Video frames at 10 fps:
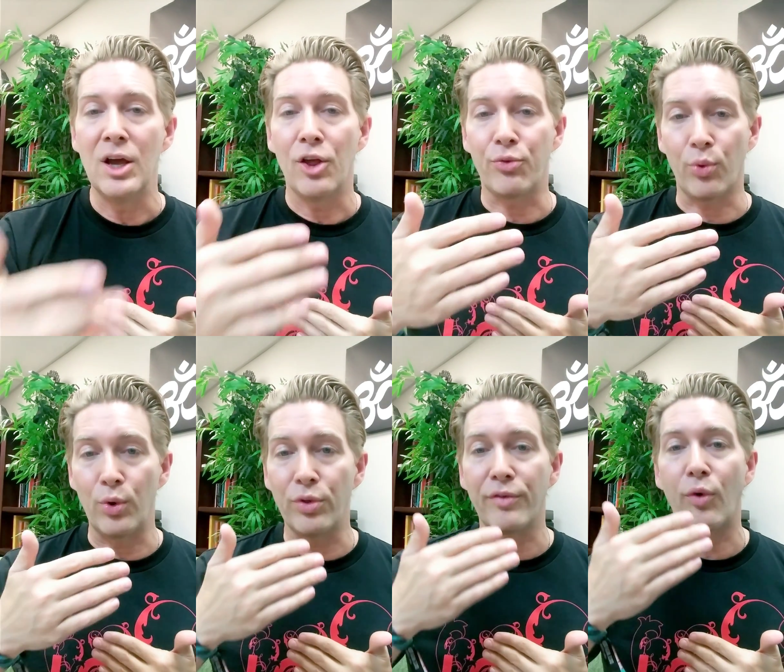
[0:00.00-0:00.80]

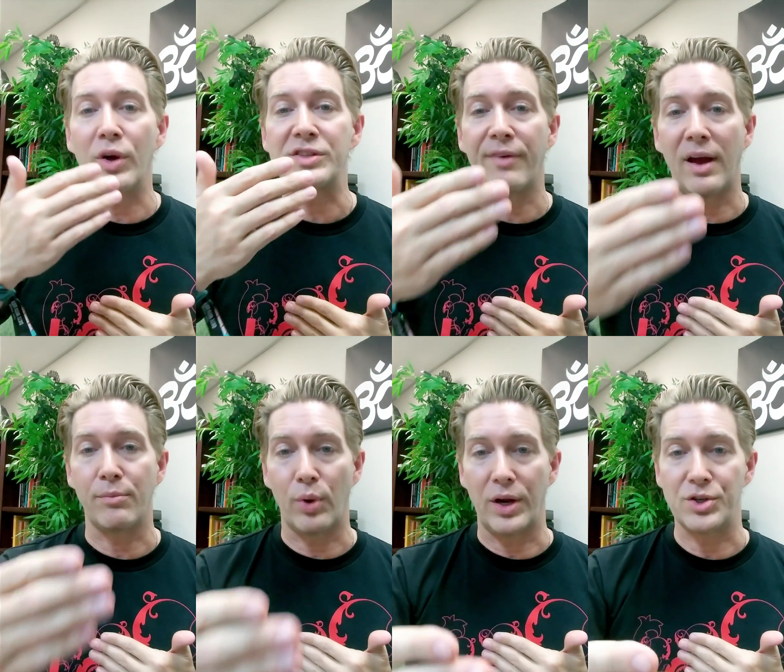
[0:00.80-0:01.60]
through the voice
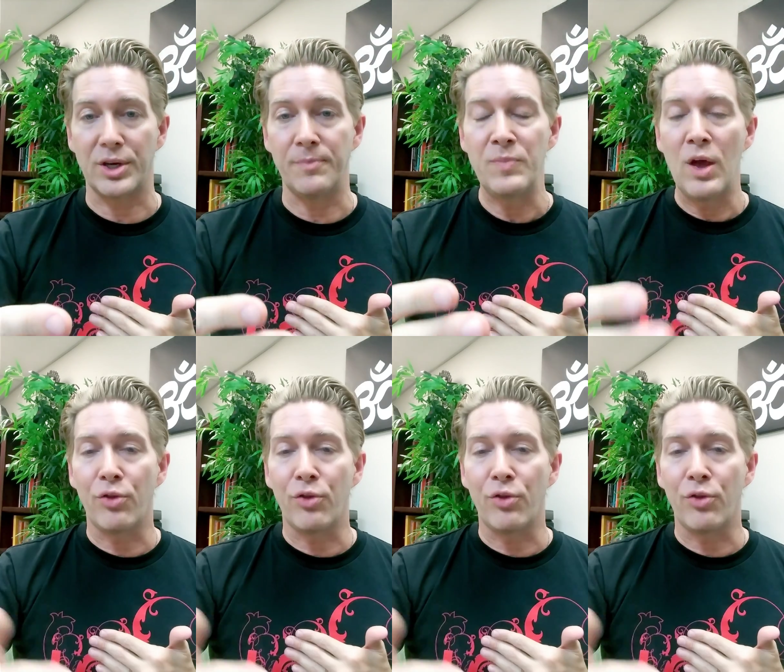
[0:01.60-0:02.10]
vibration,